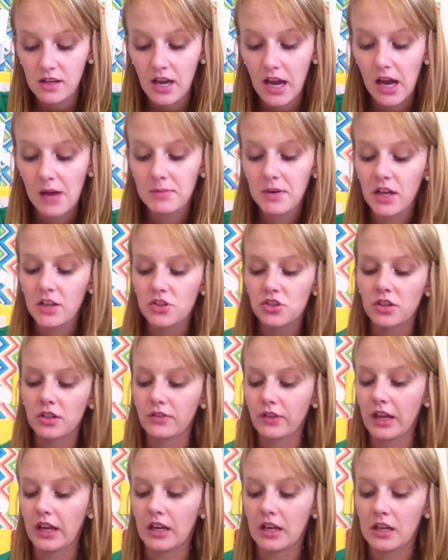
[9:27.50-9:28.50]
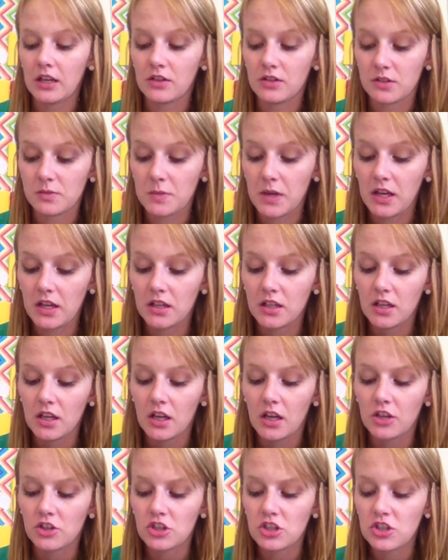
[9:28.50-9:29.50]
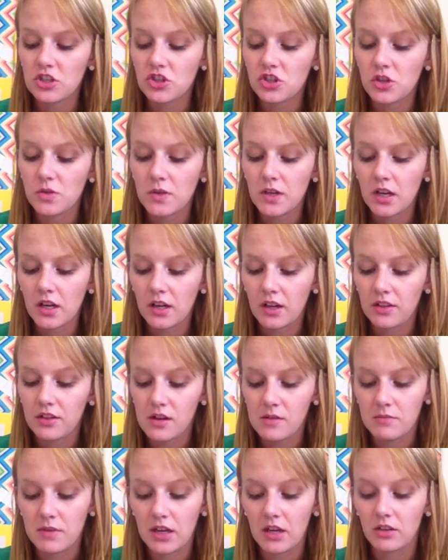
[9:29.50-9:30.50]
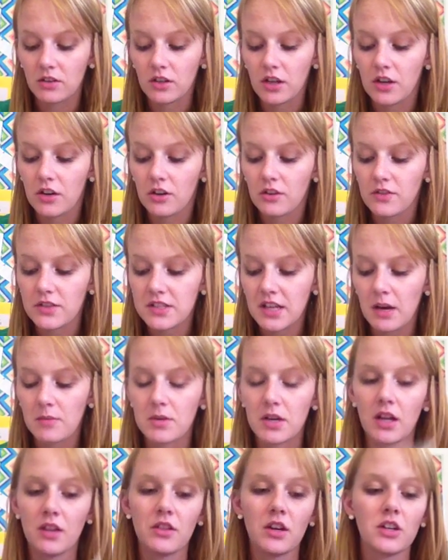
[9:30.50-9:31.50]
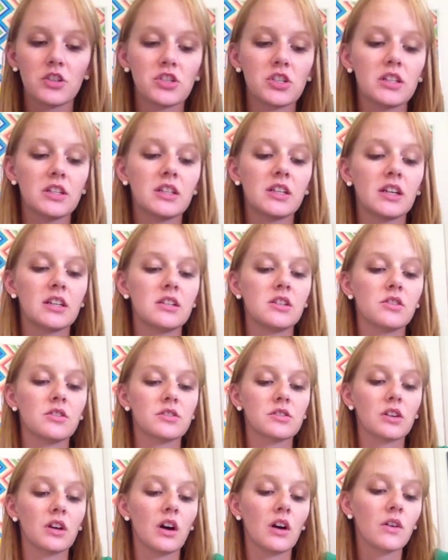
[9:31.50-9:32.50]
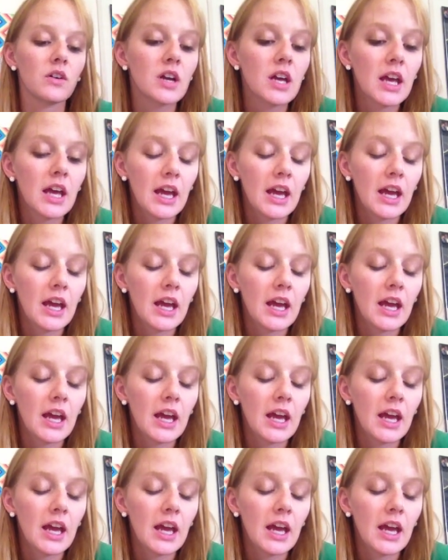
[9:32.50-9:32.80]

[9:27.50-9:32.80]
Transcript: I'm not sure if Hannah hears me. She's chewing on a thumbnail, a nervous habit I thought she'd kicked years ago,